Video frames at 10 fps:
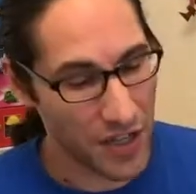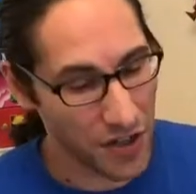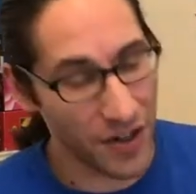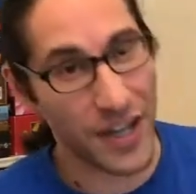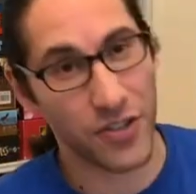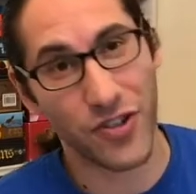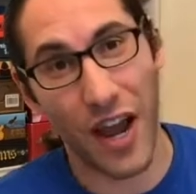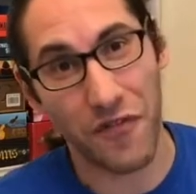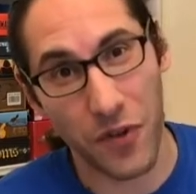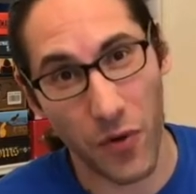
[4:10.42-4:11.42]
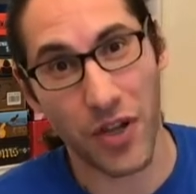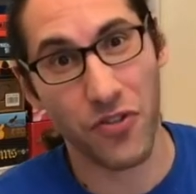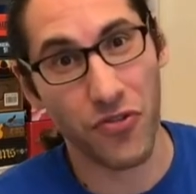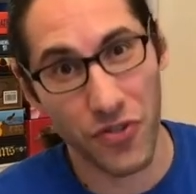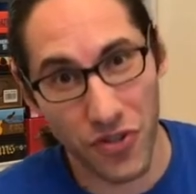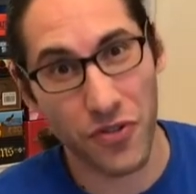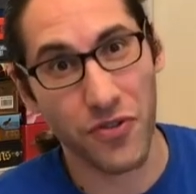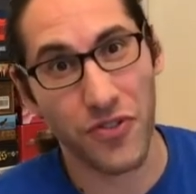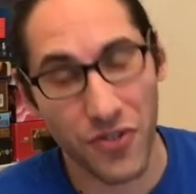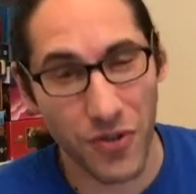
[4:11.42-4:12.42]
You're like drafting ones for
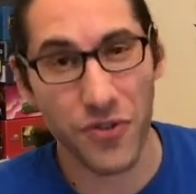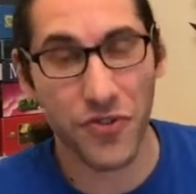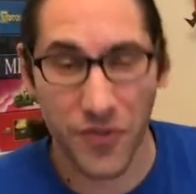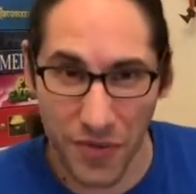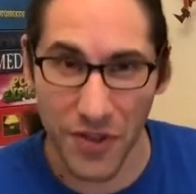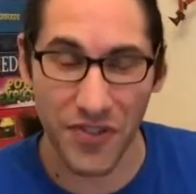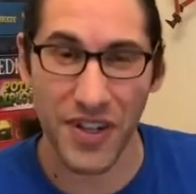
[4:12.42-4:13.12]
twos and twos for threes.